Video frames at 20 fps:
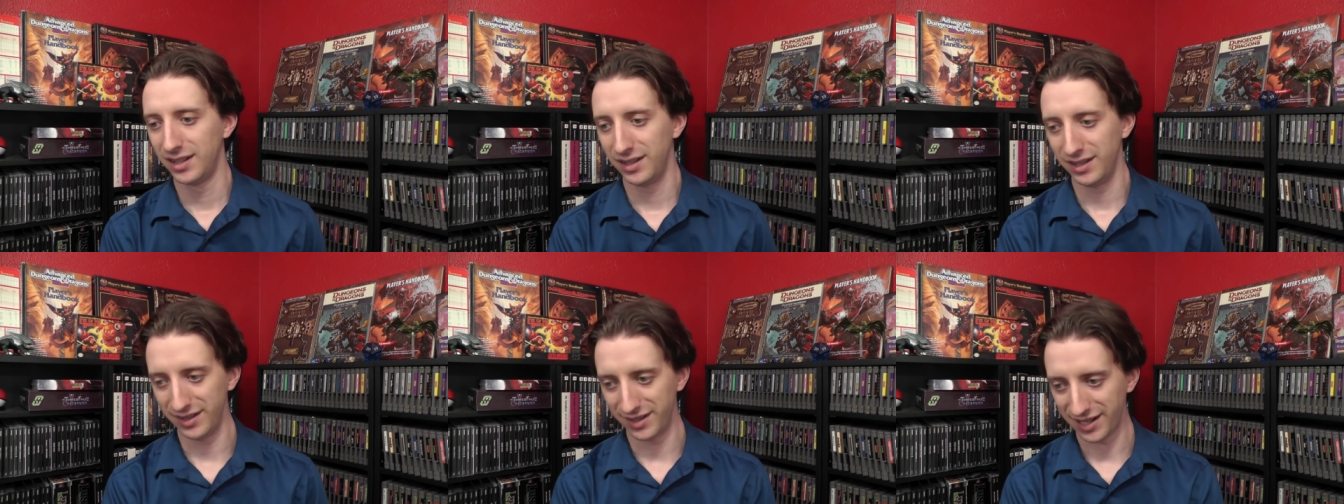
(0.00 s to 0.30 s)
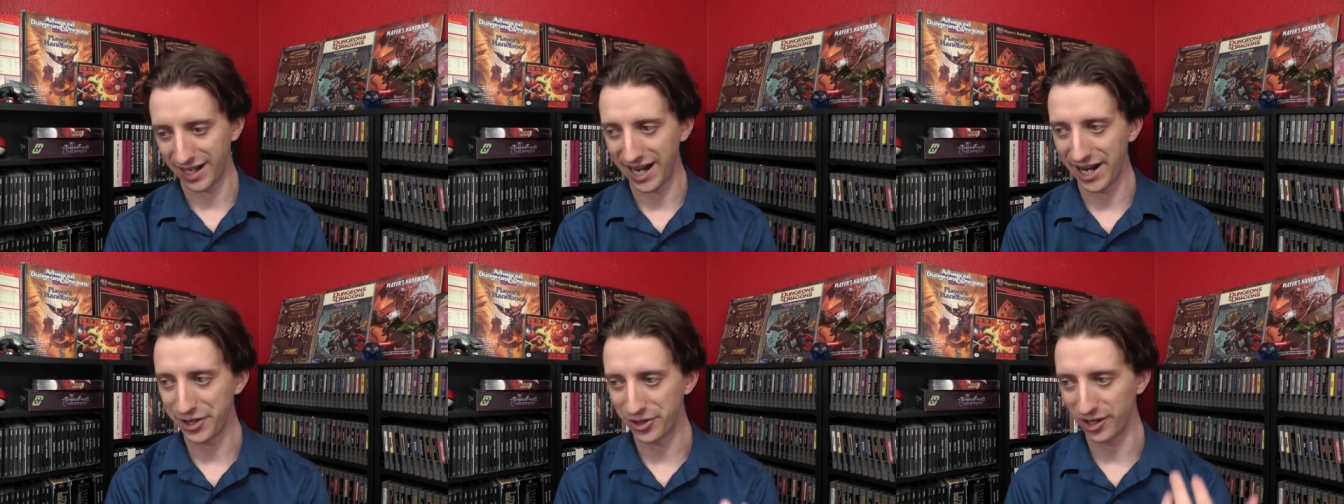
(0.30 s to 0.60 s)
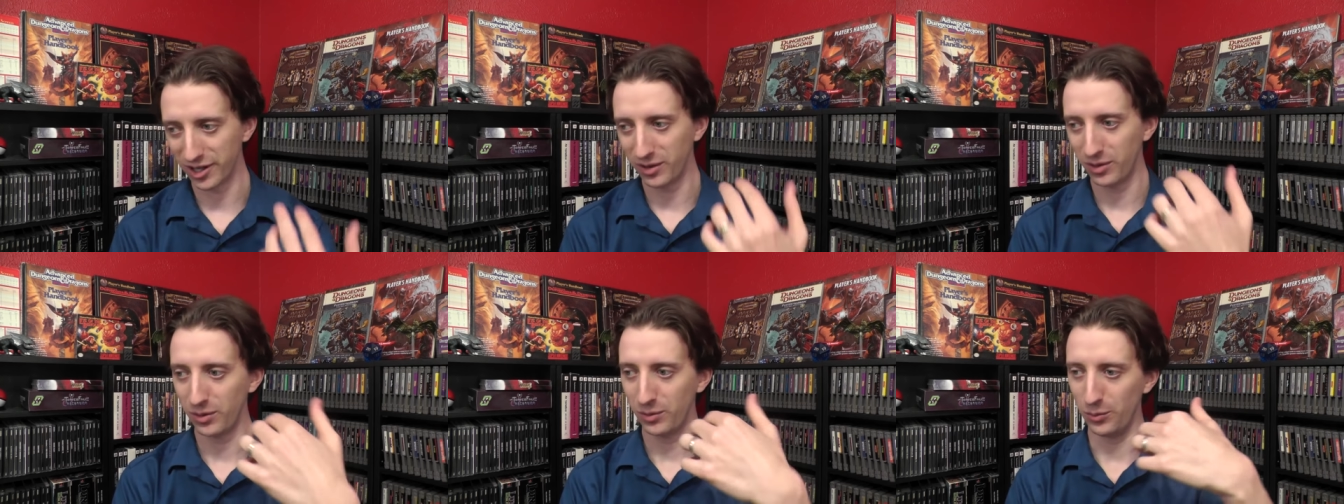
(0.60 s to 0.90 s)
And
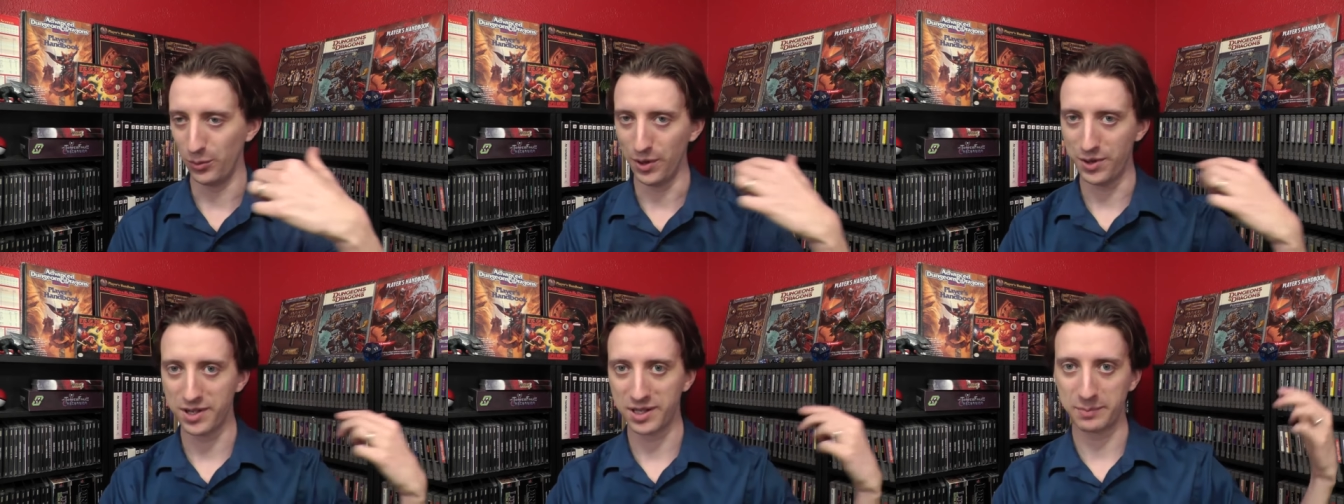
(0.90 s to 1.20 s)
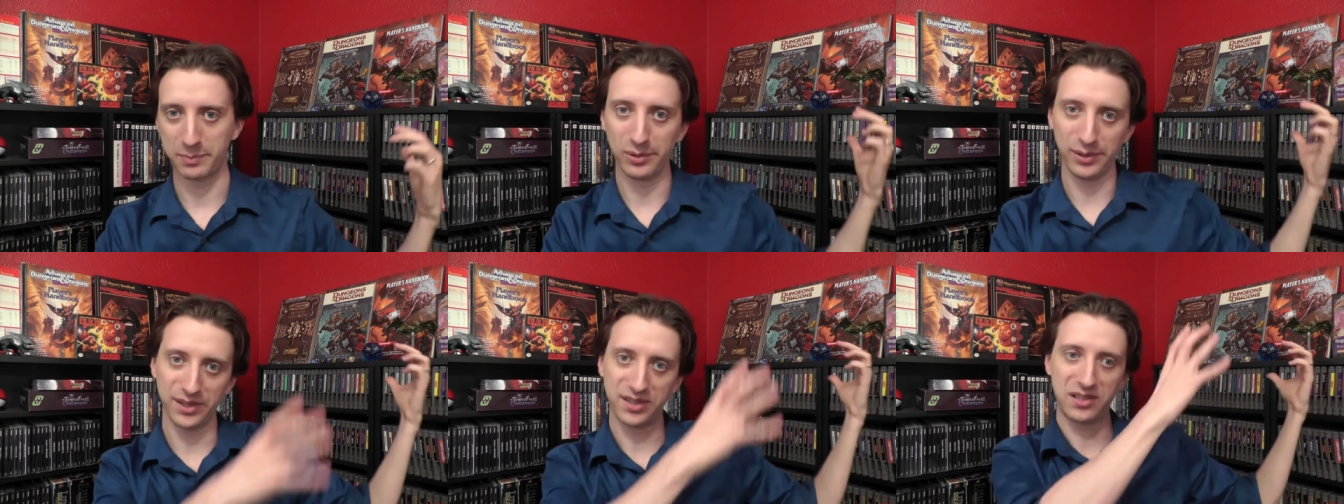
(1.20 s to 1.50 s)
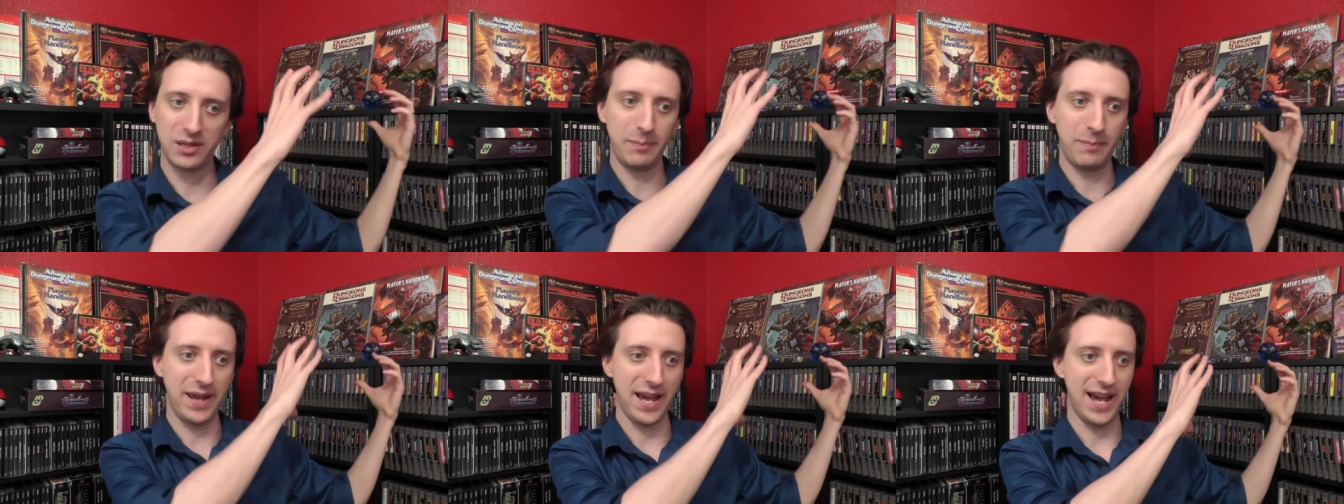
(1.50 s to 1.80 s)
Tydra, with his
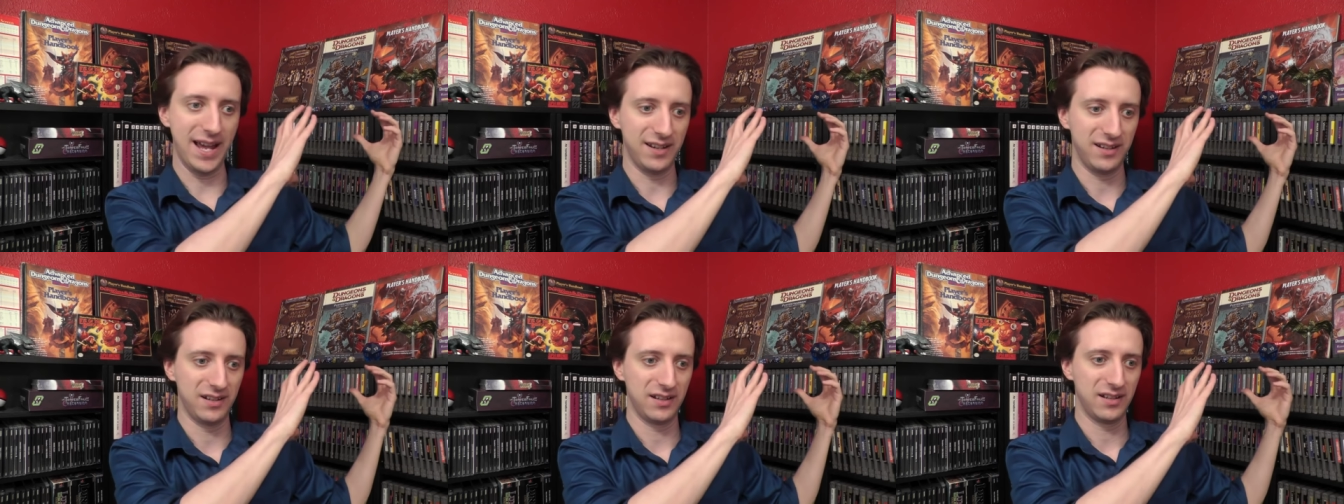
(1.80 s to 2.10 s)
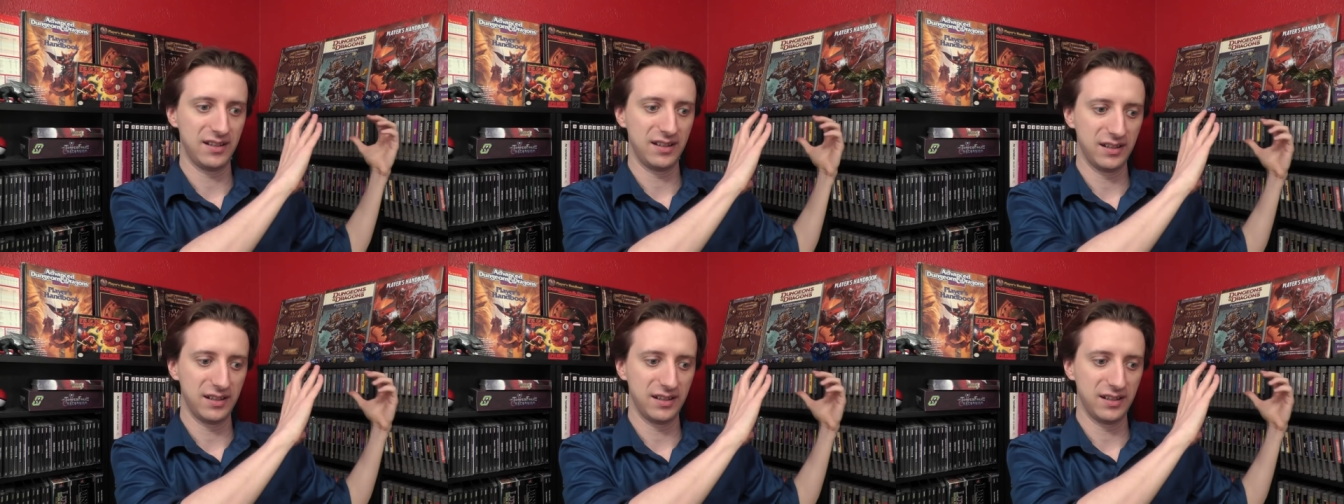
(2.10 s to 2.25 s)
ballista bat,